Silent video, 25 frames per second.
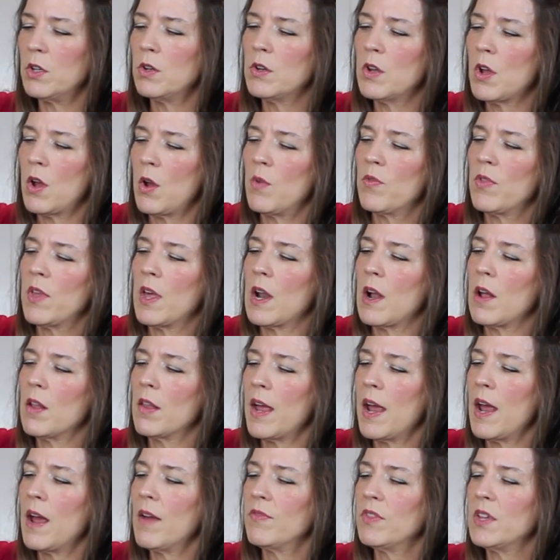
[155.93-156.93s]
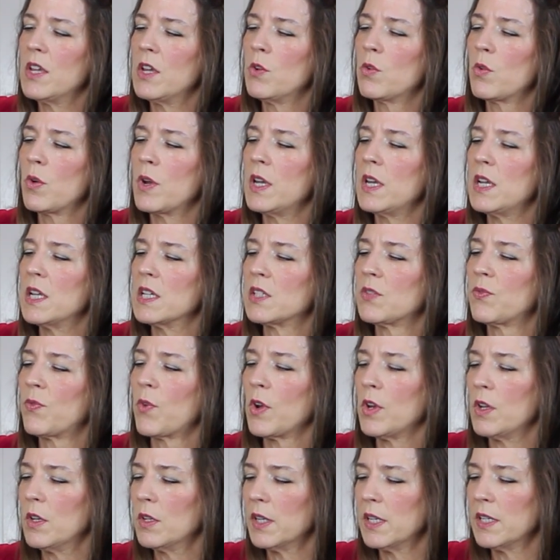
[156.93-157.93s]
You know that I'll have the ingredients
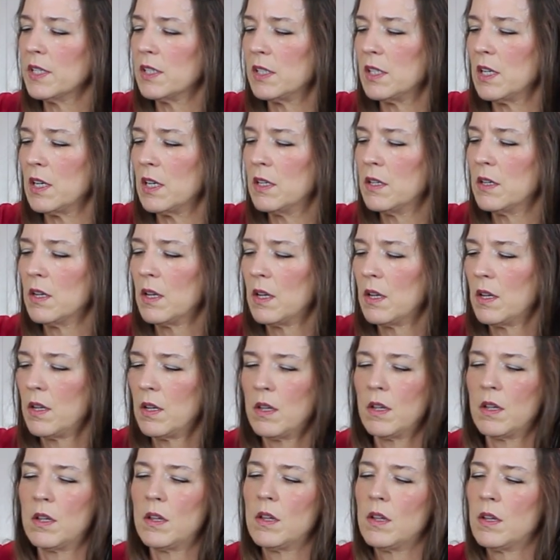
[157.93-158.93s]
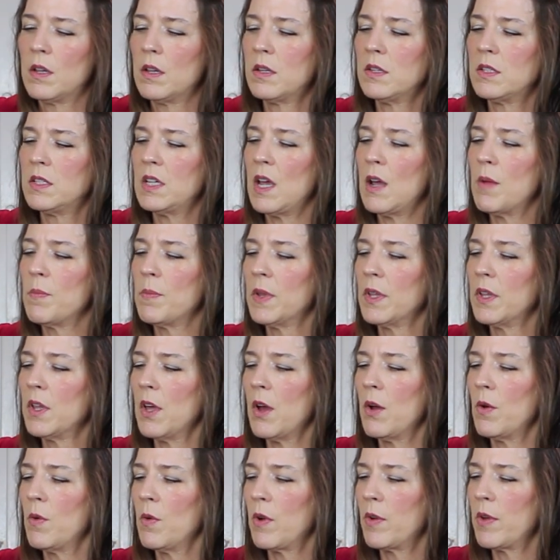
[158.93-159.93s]
for you listed down
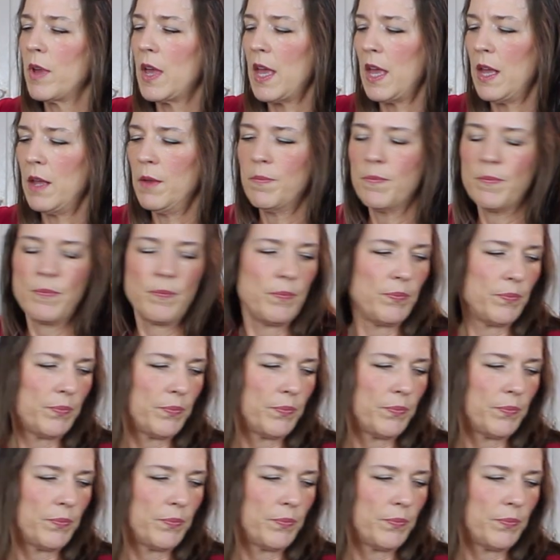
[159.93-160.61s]
below, okay?